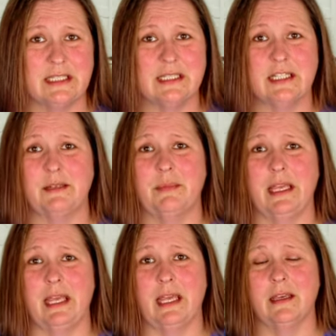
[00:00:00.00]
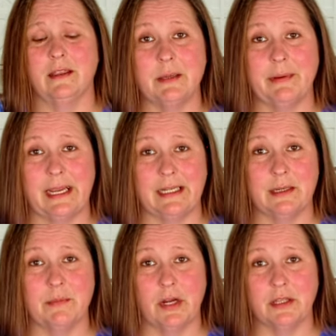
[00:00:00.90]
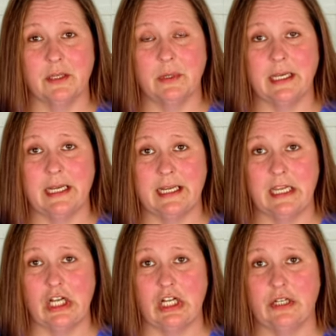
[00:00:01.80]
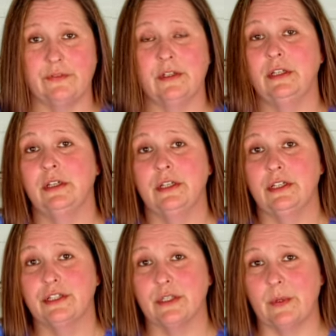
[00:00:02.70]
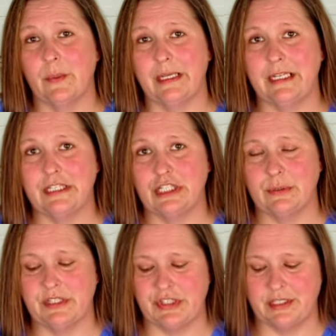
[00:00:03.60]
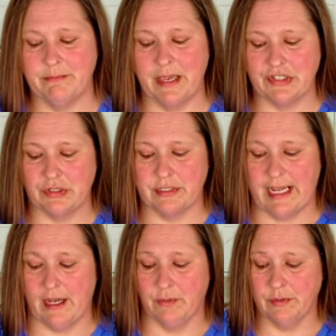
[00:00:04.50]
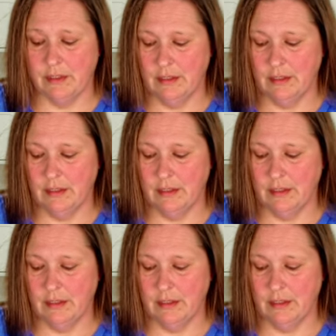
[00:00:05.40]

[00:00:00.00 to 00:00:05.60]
is going to be the binding part that we're cutting off. So what we need to do is just measure down.